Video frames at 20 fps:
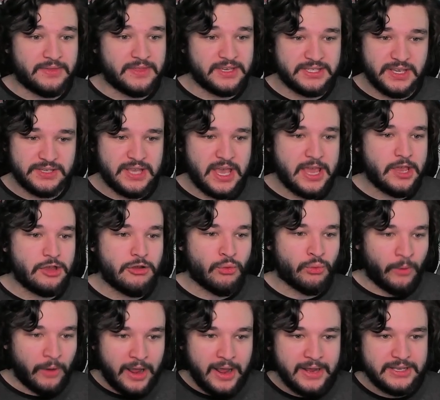This is a
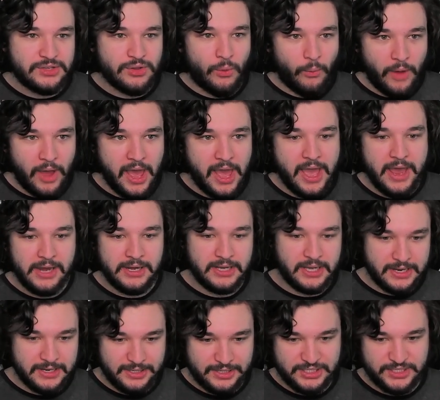great way to
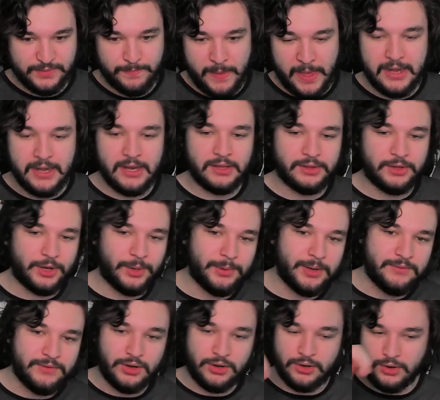kind of spend a little bit
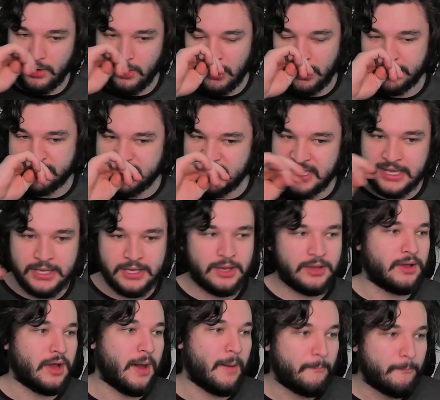of your gold to get
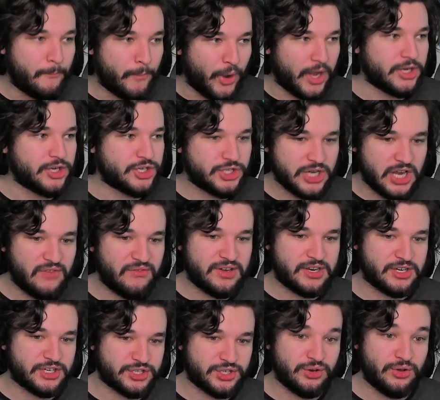a bunch of
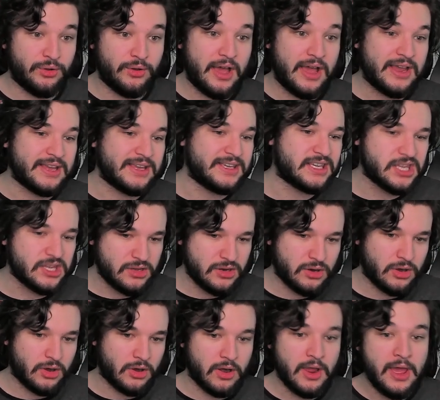additional
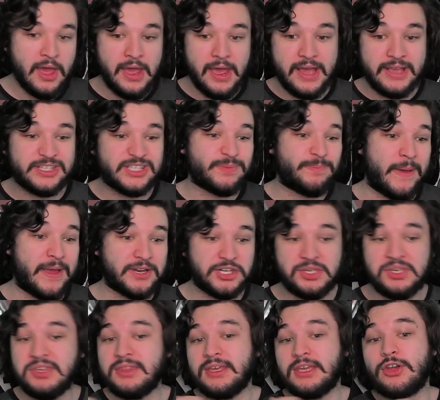gear,
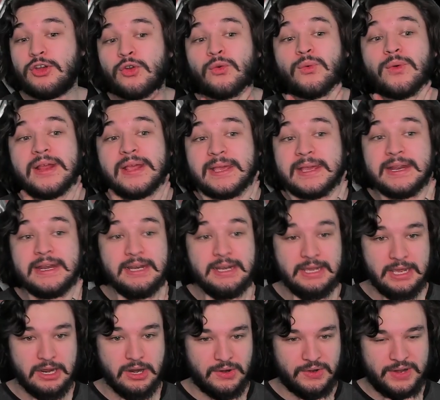especially the green
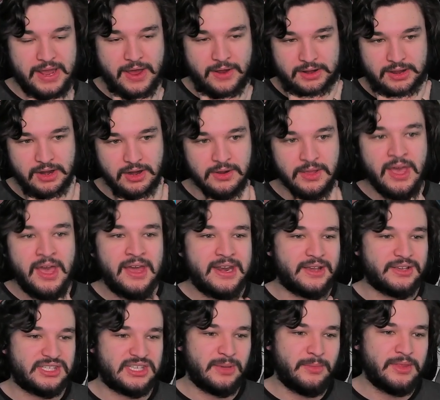gear down here. Now,
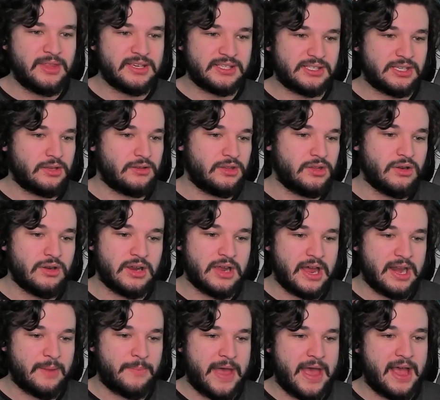some of this you can
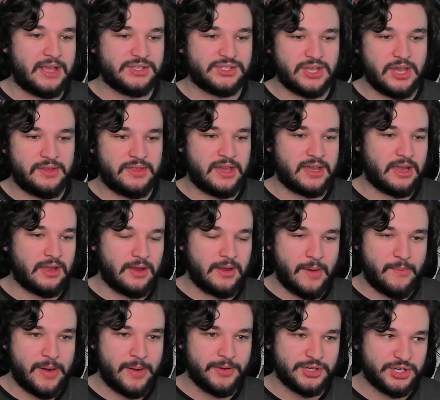kind of pass on, like I
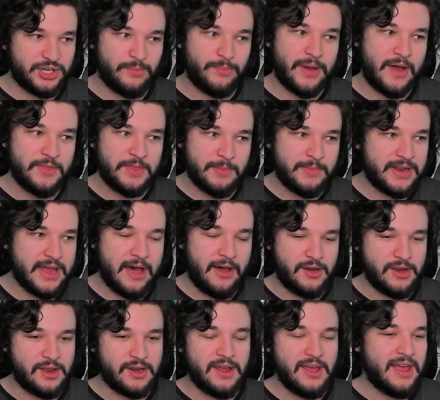probably shouldn't have bought the
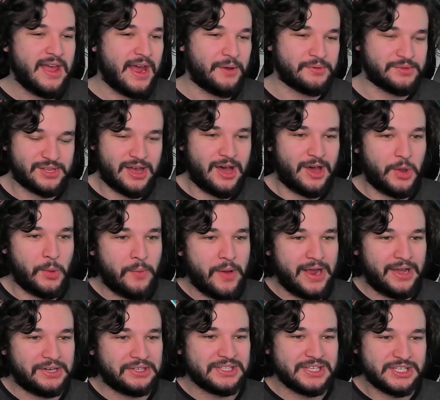medallion. I was
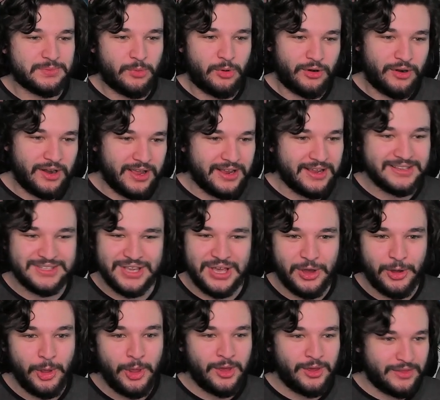autopilot this morning,
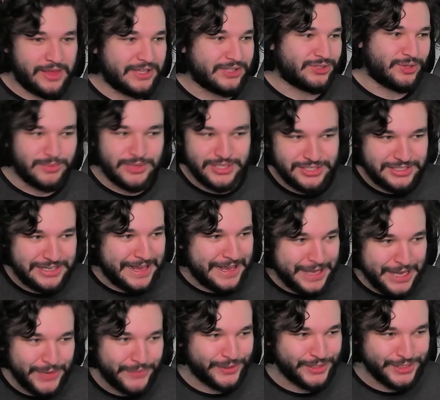so that's a mistake
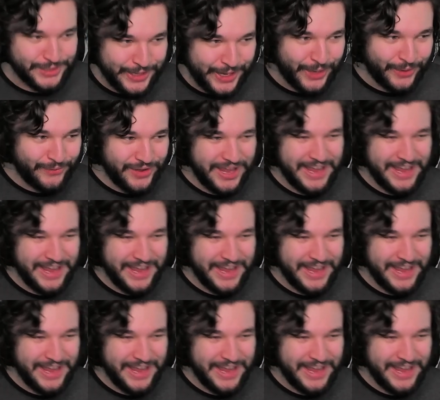in of itself.